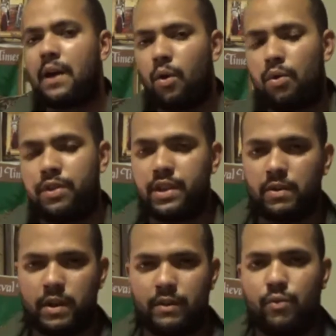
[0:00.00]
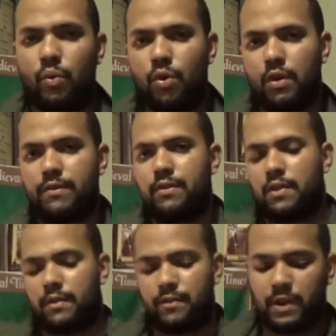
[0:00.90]
whole theory of war,
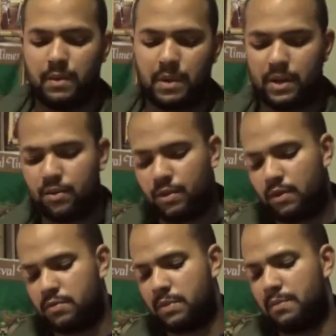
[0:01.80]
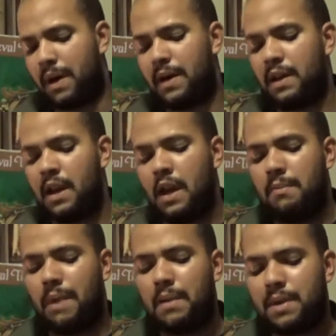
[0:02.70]
for anybody who knows me, my
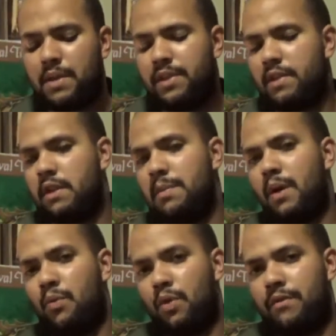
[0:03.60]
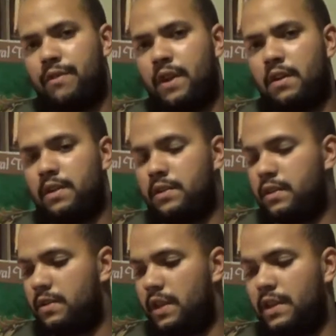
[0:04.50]
big theory about warfare,
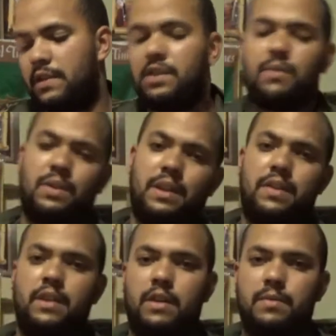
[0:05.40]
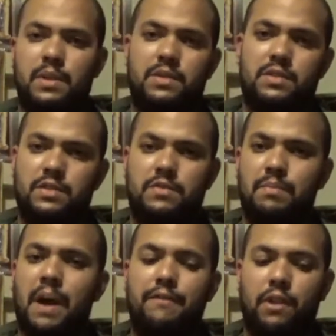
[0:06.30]
and it's not really a theory, but it's just
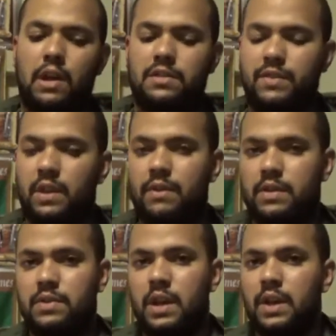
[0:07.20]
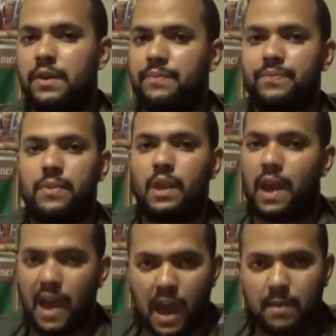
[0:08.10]
my philosophy of it, is
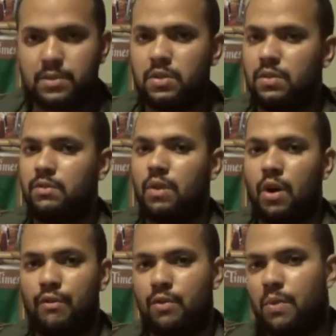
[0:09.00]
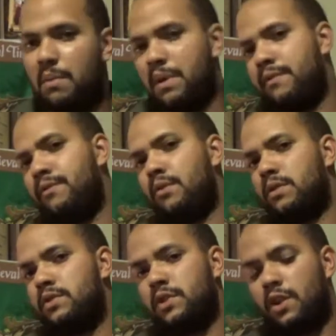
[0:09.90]
absolute overwhelming
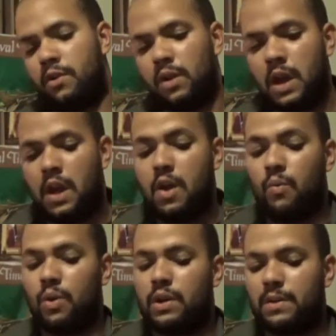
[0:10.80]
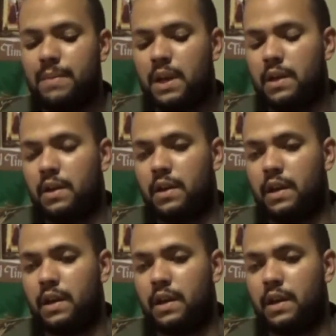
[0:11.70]
force. We're gonna make